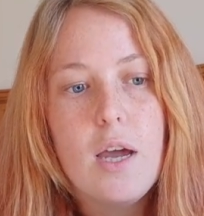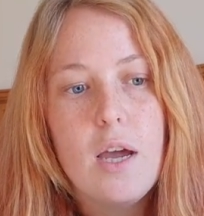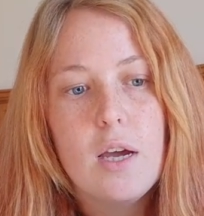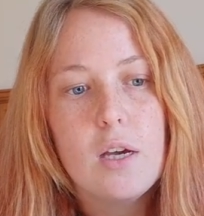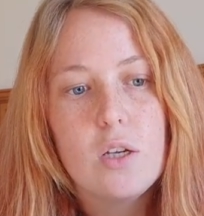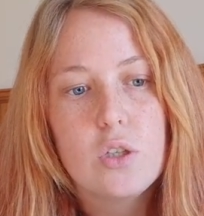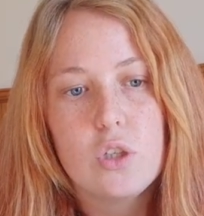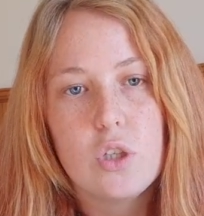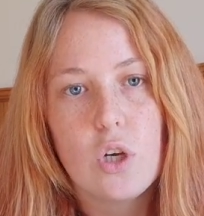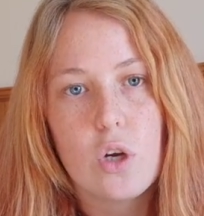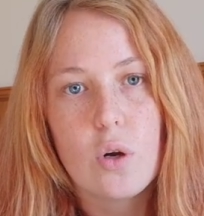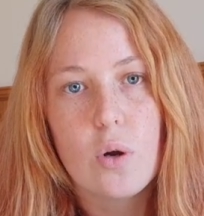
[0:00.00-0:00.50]

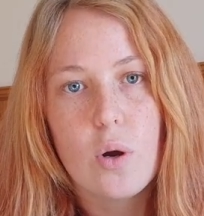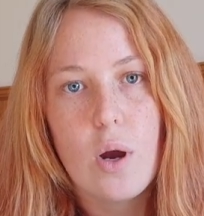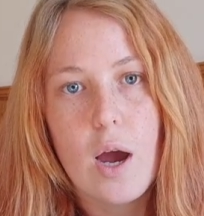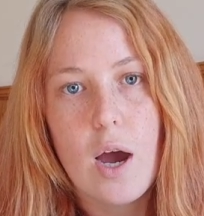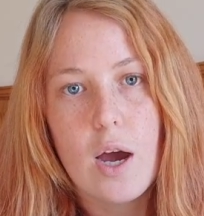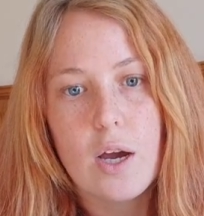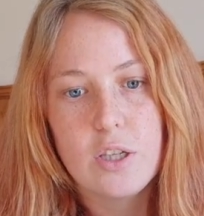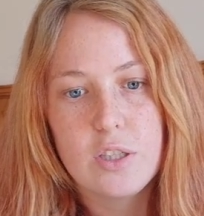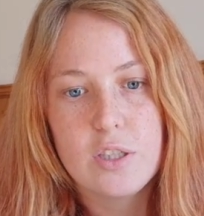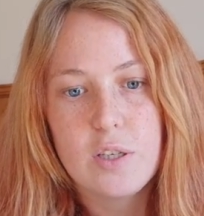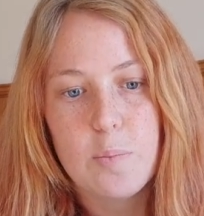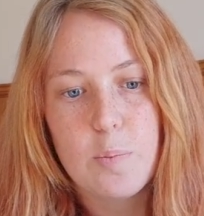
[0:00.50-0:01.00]
So I
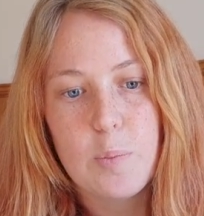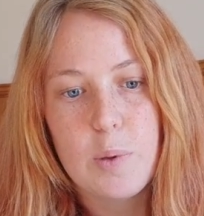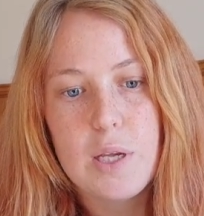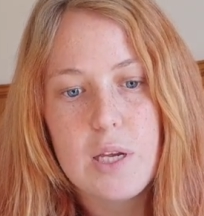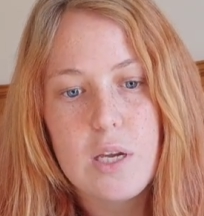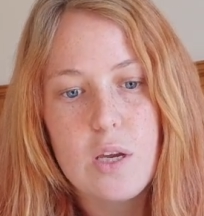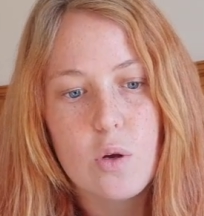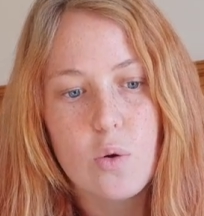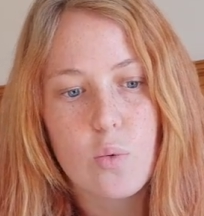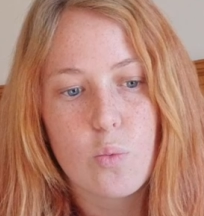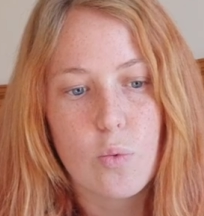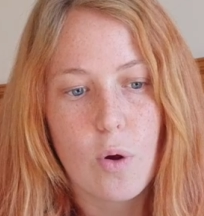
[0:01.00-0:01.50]

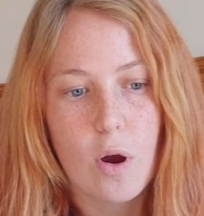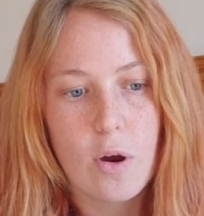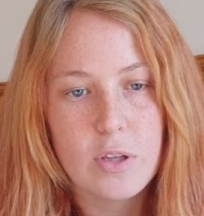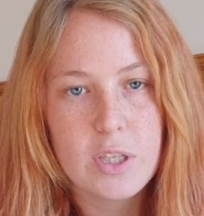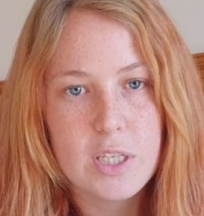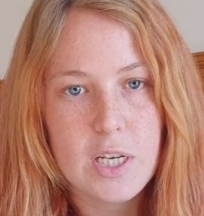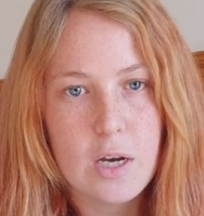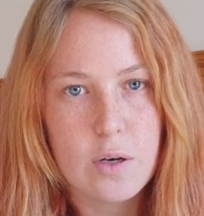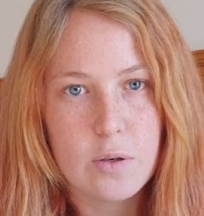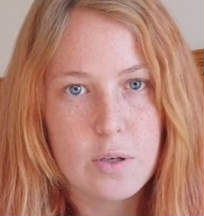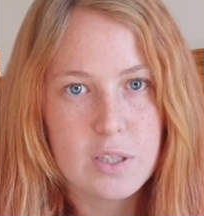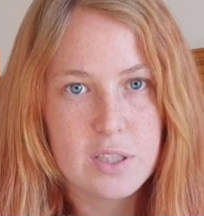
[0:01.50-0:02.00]
simply wrote
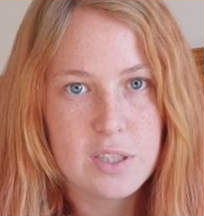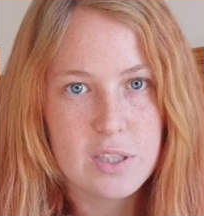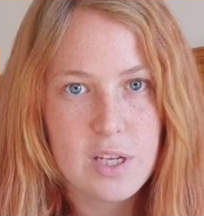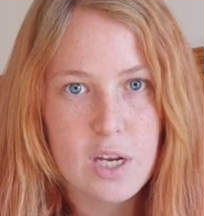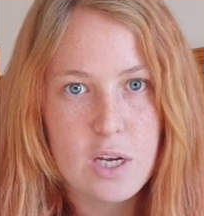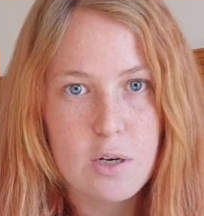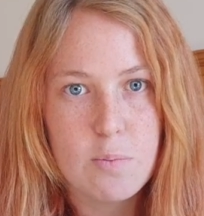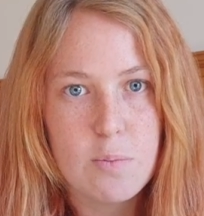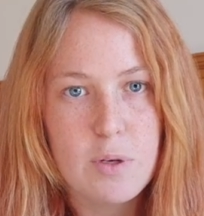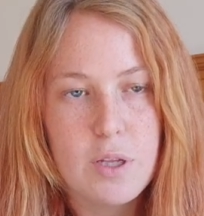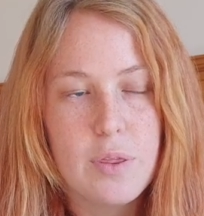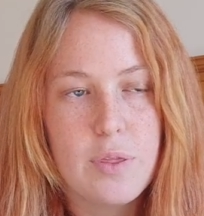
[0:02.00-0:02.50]
out a
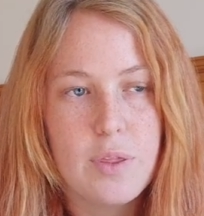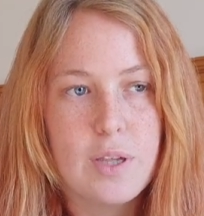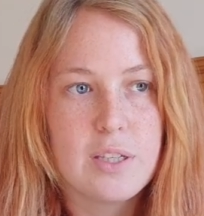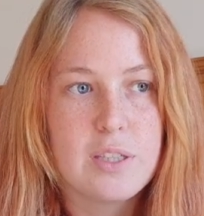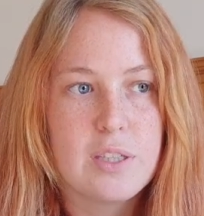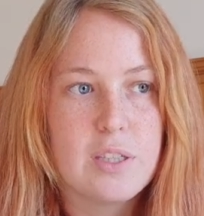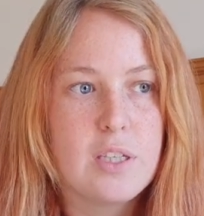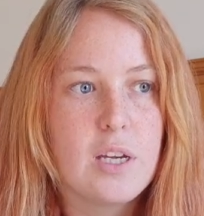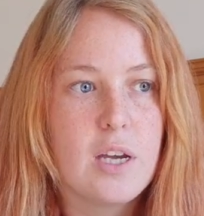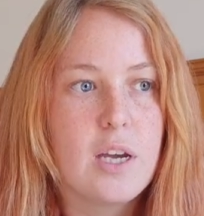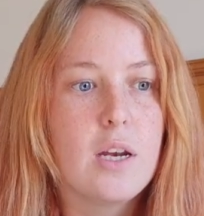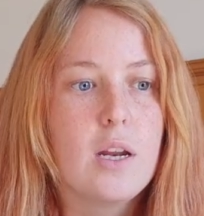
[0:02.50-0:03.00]
statement that
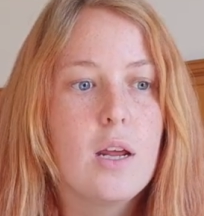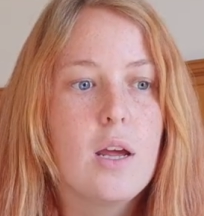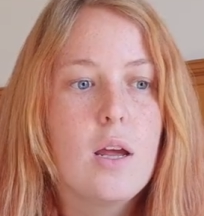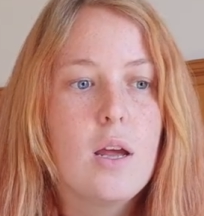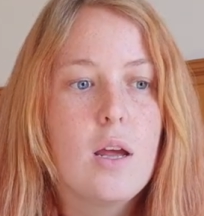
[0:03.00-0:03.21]
said,